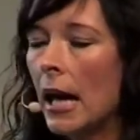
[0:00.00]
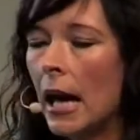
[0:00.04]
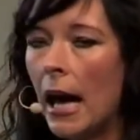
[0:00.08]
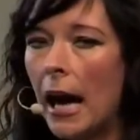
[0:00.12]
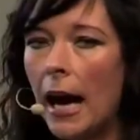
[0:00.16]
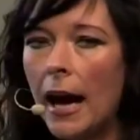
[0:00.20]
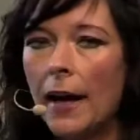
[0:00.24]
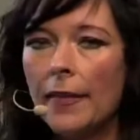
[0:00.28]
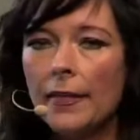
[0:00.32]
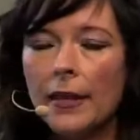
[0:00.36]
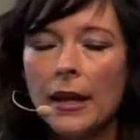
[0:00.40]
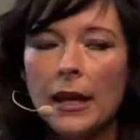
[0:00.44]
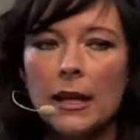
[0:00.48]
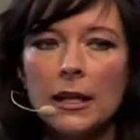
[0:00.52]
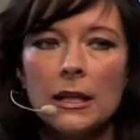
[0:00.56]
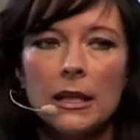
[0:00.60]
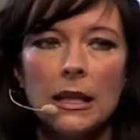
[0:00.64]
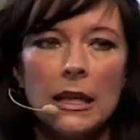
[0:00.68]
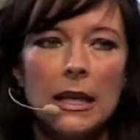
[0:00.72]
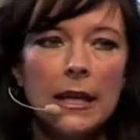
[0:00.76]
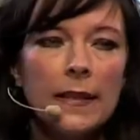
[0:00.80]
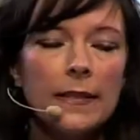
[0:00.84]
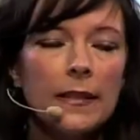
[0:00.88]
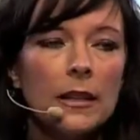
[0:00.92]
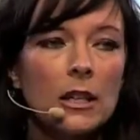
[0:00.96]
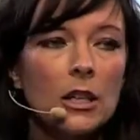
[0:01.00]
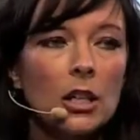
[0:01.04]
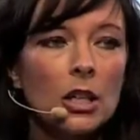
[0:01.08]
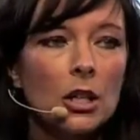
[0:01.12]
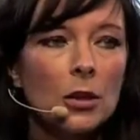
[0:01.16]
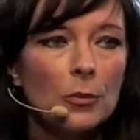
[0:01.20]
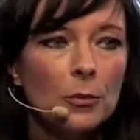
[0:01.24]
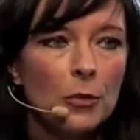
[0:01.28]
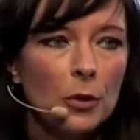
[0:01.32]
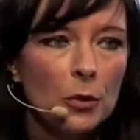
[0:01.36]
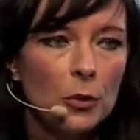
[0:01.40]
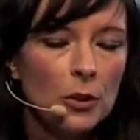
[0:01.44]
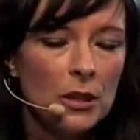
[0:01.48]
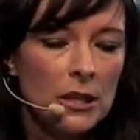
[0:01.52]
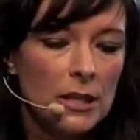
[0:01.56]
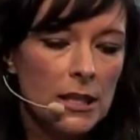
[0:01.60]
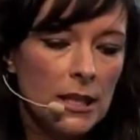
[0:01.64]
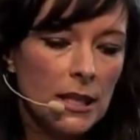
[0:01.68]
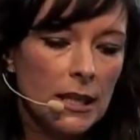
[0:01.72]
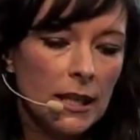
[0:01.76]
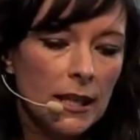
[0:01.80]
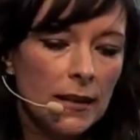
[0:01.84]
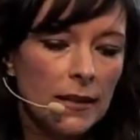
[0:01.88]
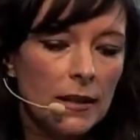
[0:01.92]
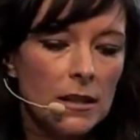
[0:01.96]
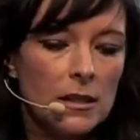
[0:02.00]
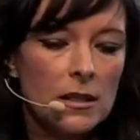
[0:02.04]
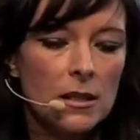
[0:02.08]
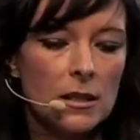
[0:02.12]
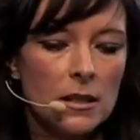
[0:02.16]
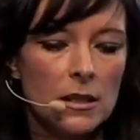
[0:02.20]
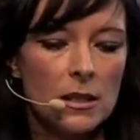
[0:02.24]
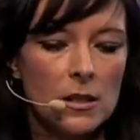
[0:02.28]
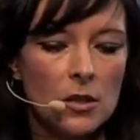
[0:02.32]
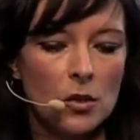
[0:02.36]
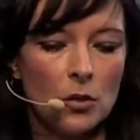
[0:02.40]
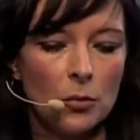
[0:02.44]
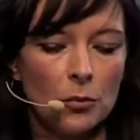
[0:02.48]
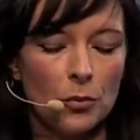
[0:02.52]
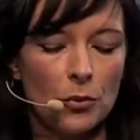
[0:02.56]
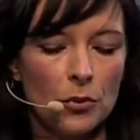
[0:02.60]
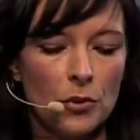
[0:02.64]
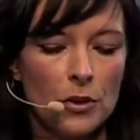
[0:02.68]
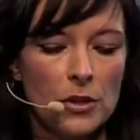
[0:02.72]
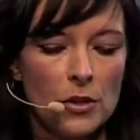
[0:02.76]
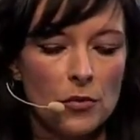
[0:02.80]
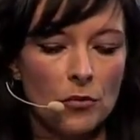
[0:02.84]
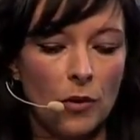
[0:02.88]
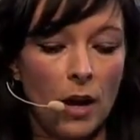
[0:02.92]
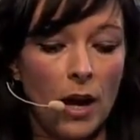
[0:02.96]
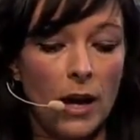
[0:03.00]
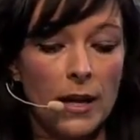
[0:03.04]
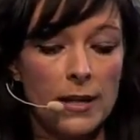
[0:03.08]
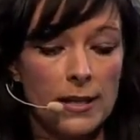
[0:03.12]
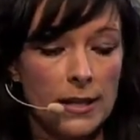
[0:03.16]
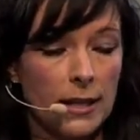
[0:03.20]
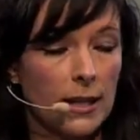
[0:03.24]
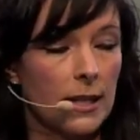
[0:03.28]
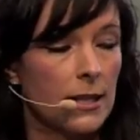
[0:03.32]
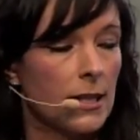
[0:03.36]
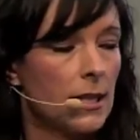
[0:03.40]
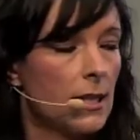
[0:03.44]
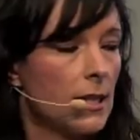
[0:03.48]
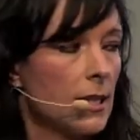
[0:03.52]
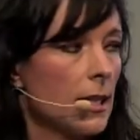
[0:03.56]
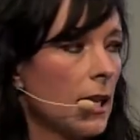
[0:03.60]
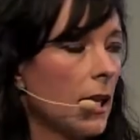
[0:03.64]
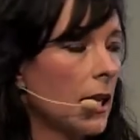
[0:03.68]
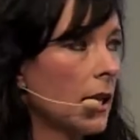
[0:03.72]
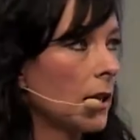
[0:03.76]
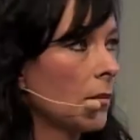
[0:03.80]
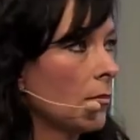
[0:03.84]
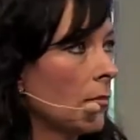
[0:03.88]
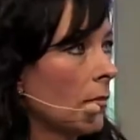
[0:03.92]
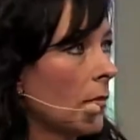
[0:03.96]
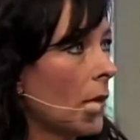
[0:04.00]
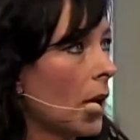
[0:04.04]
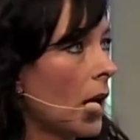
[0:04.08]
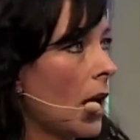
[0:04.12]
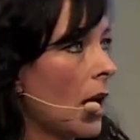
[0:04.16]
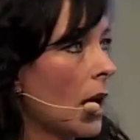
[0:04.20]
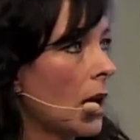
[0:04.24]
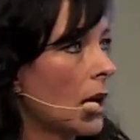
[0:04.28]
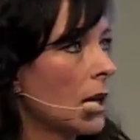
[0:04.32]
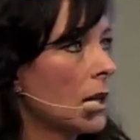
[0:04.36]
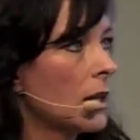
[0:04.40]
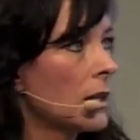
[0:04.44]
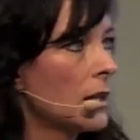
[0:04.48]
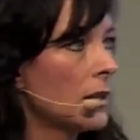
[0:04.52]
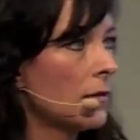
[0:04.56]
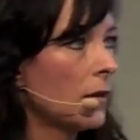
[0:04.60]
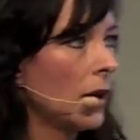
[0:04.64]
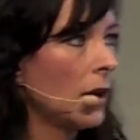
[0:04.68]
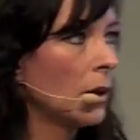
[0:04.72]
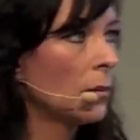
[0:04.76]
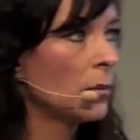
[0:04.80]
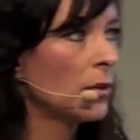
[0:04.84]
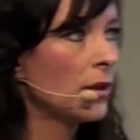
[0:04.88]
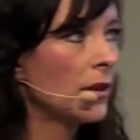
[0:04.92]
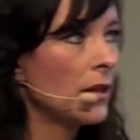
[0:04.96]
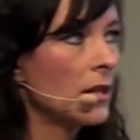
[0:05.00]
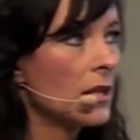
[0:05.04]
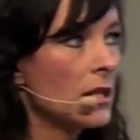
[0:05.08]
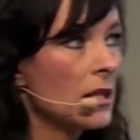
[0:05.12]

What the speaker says: And then in the community, and this number is rising since I developed this